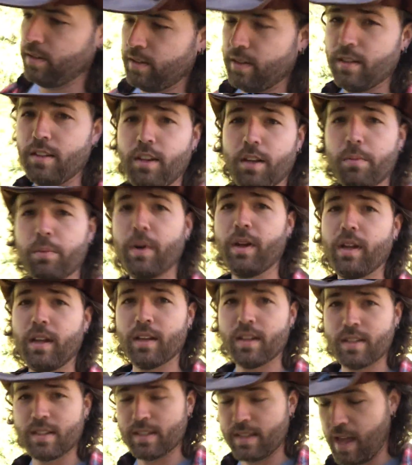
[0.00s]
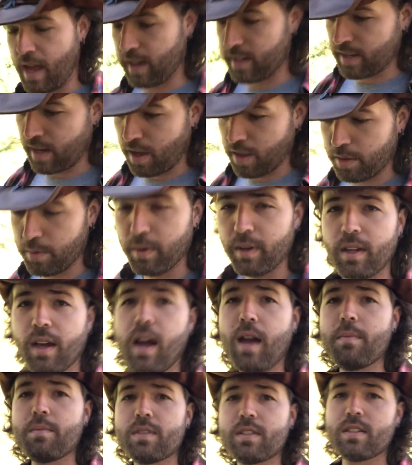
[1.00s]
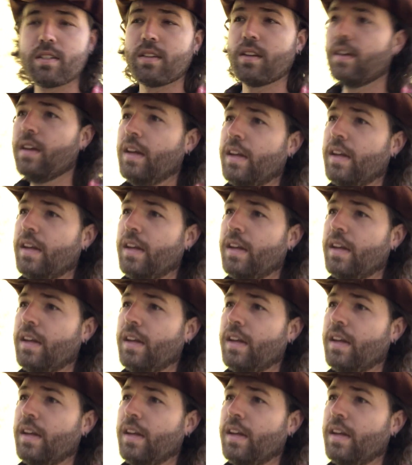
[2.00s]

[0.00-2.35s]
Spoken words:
You could bring snacks out 3 times,